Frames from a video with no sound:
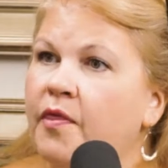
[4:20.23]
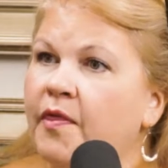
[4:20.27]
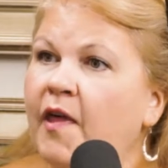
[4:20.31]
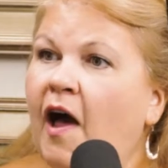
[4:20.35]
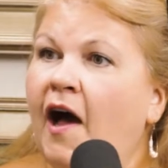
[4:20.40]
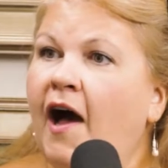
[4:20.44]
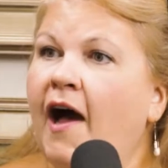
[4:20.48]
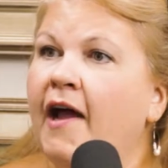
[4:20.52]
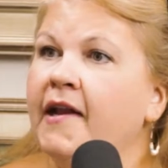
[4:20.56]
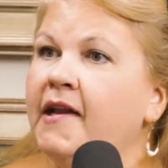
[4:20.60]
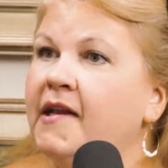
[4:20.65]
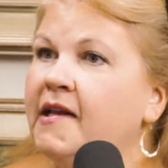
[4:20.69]

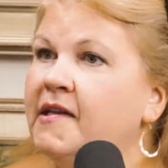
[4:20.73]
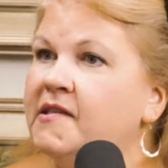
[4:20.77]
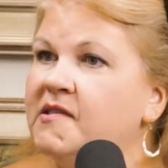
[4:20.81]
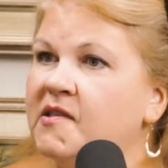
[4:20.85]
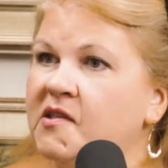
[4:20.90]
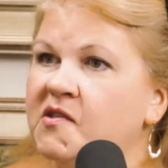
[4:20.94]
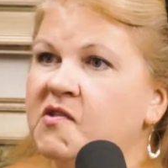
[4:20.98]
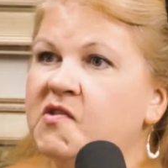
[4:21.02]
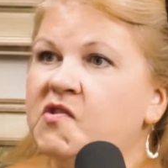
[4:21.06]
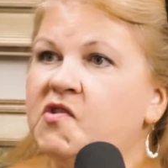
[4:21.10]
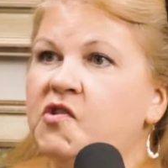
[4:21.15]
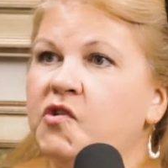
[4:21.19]
THON is the
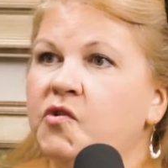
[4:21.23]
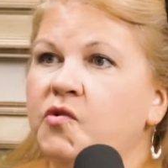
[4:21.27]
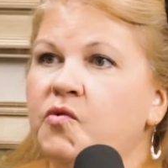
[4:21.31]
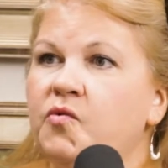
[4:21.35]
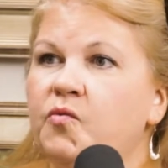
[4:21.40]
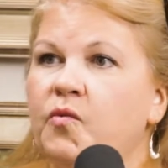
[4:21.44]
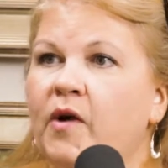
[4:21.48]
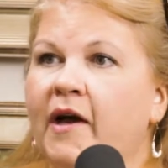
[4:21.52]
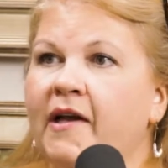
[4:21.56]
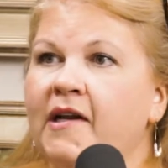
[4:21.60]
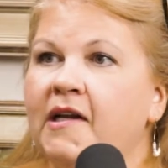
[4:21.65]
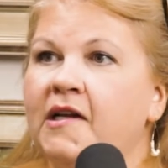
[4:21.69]

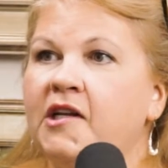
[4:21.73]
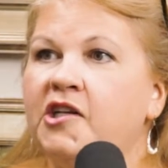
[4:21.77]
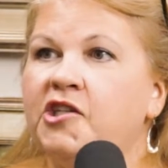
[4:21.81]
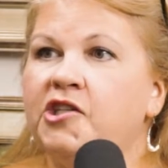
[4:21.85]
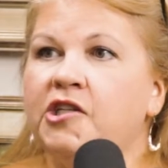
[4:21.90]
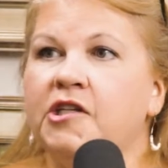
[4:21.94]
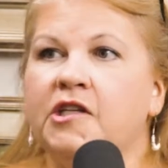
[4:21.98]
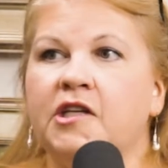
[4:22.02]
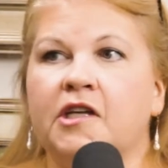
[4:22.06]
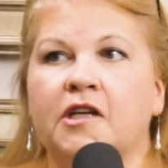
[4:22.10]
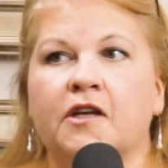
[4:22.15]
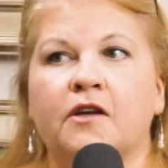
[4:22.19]
student-run
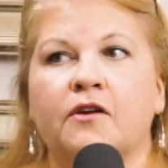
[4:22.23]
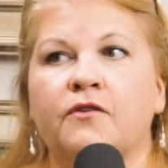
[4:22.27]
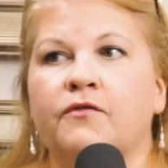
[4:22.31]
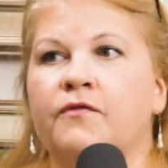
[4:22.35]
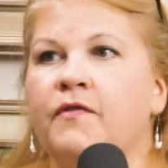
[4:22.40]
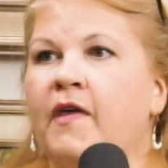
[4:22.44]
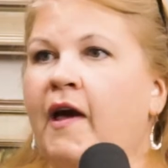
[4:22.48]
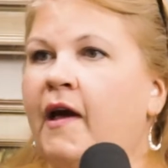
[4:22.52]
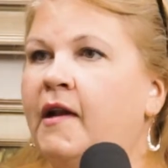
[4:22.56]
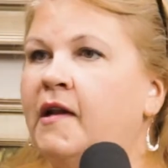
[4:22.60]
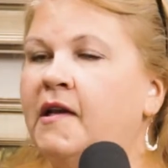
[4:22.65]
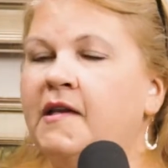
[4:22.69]
initiative
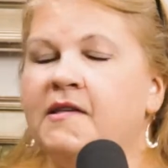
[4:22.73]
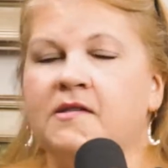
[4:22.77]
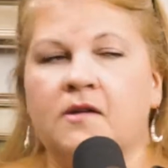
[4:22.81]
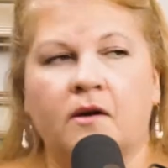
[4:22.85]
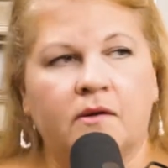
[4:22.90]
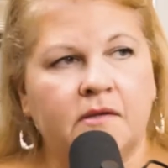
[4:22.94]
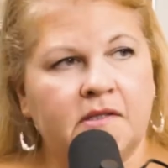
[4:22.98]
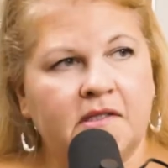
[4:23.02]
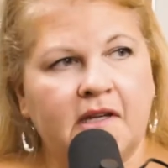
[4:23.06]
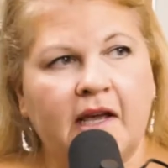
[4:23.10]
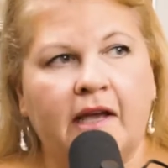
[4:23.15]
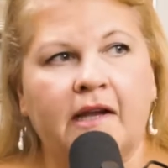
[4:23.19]
that is our
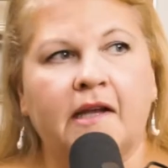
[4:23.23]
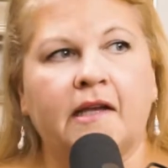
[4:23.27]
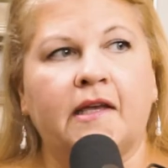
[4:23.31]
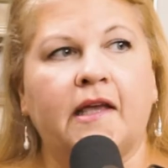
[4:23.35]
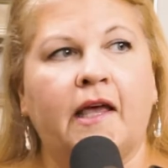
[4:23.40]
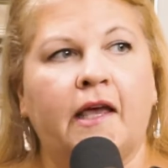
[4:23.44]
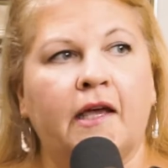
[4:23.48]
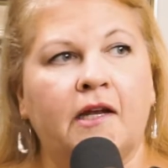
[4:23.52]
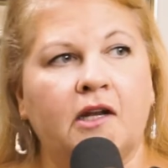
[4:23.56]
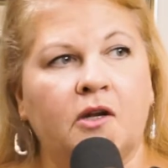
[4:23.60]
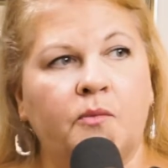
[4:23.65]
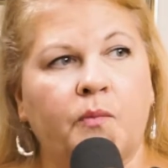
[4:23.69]

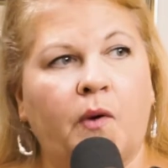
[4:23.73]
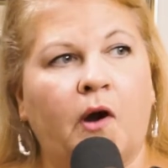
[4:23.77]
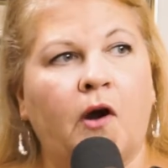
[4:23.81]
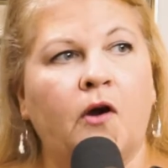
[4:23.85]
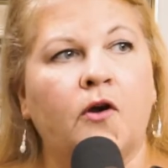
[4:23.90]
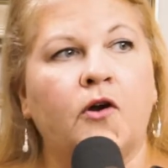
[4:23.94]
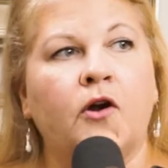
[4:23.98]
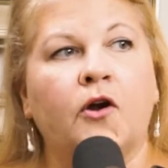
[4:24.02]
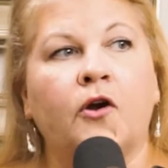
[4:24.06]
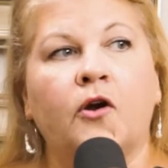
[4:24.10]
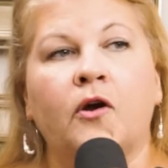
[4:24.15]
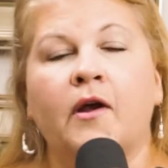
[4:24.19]
dedicated
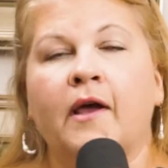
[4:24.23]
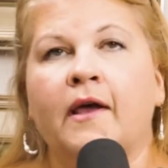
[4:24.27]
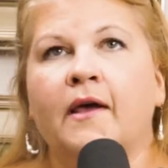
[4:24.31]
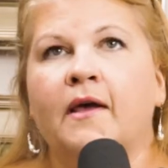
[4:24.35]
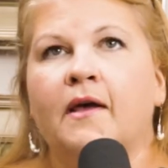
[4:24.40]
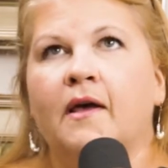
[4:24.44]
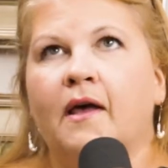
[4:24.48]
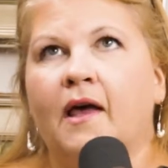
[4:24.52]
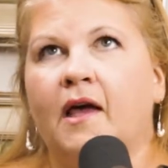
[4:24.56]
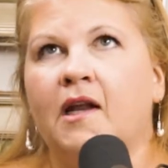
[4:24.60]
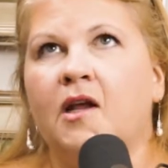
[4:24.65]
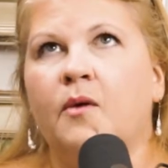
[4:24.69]
partner,
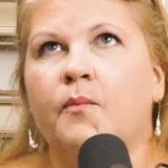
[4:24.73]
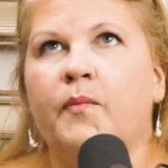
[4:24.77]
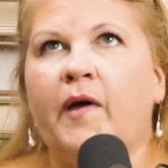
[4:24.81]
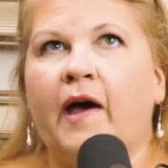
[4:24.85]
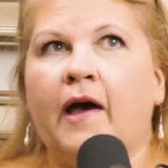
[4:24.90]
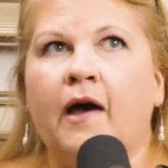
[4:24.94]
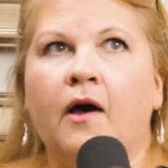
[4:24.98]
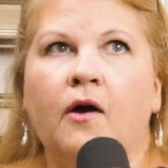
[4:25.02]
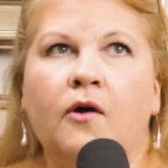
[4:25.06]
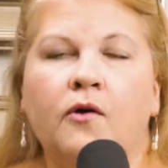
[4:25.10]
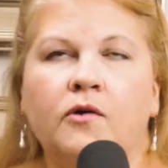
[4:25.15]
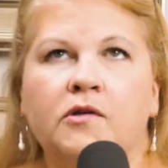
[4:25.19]
and
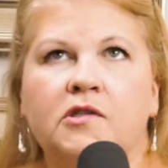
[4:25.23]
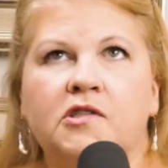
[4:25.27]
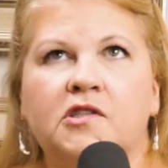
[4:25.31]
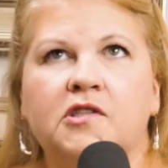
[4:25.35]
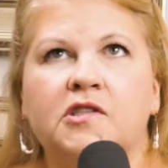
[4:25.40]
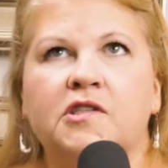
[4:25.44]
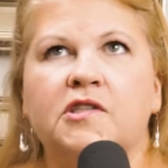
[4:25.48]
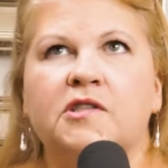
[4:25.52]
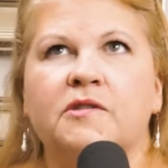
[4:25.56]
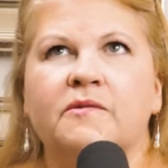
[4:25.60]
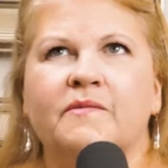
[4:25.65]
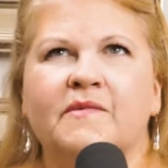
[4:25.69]
about
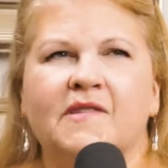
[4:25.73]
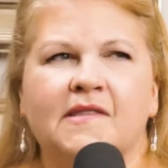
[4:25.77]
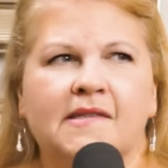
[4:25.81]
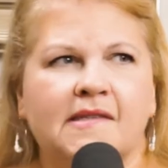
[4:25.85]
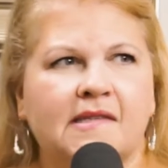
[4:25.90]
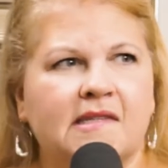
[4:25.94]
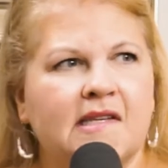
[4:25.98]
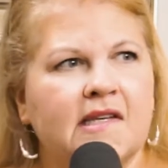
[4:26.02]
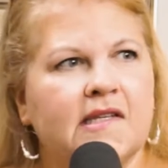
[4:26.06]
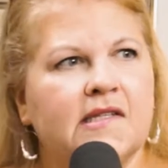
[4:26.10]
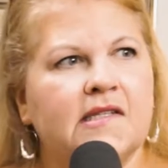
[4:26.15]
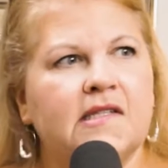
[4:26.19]

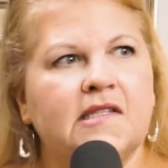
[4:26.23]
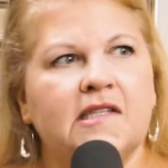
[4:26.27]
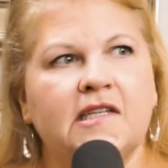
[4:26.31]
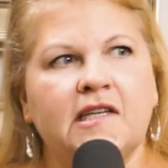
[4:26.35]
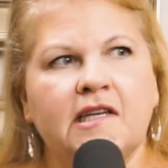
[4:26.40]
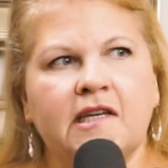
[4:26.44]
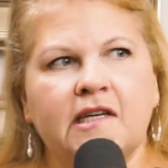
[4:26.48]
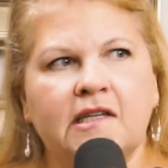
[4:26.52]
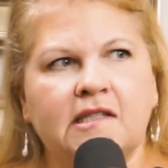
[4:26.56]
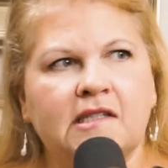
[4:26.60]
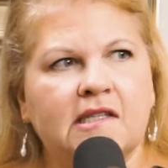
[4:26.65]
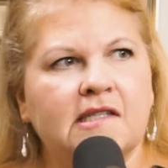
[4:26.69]

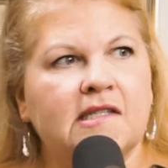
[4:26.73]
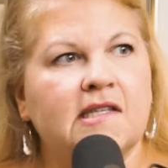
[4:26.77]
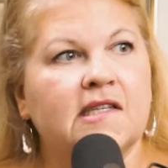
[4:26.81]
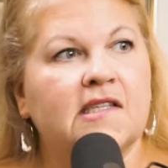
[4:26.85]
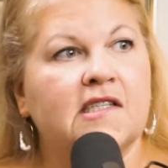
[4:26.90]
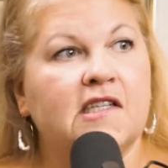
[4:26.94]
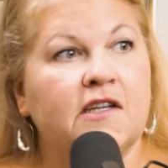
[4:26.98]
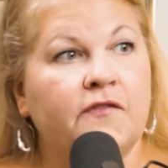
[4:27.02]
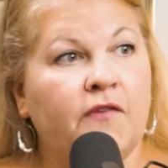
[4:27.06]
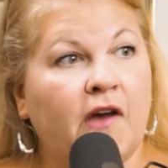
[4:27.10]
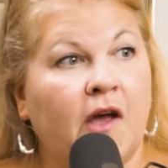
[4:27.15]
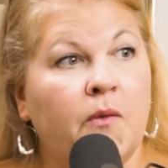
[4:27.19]
60 to
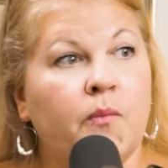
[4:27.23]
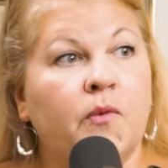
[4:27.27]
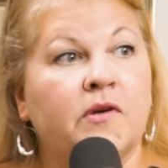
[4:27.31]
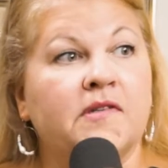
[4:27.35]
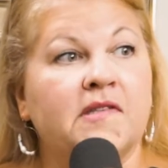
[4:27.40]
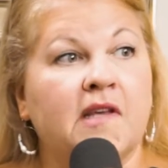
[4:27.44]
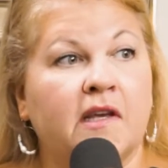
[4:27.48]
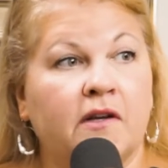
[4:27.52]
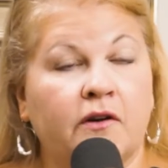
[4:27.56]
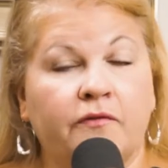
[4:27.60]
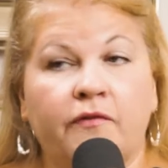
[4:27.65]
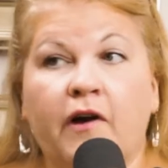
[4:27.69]

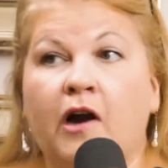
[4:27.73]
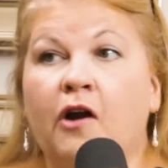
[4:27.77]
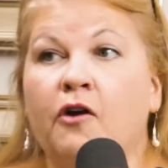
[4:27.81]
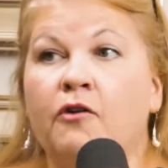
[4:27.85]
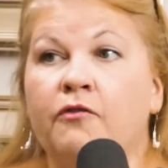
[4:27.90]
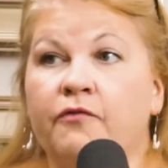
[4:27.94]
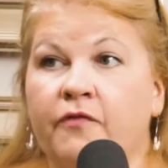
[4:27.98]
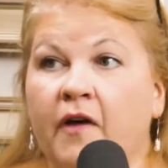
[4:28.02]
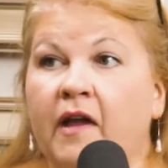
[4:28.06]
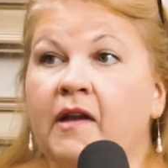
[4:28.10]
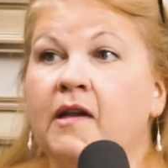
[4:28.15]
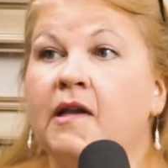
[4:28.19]
65% of our
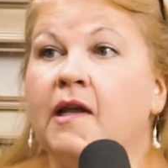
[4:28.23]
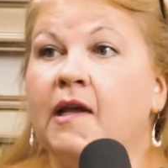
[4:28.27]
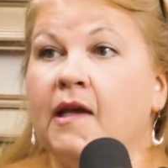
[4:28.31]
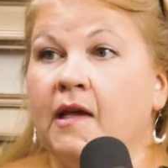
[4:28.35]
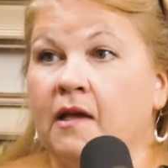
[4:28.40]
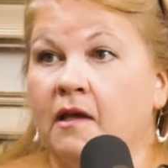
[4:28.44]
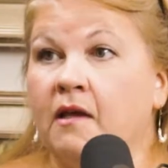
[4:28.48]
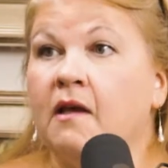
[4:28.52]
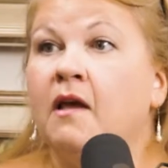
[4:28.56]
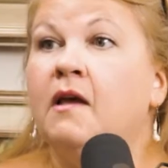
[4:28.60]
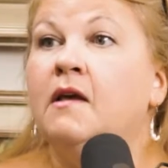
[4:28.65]
funding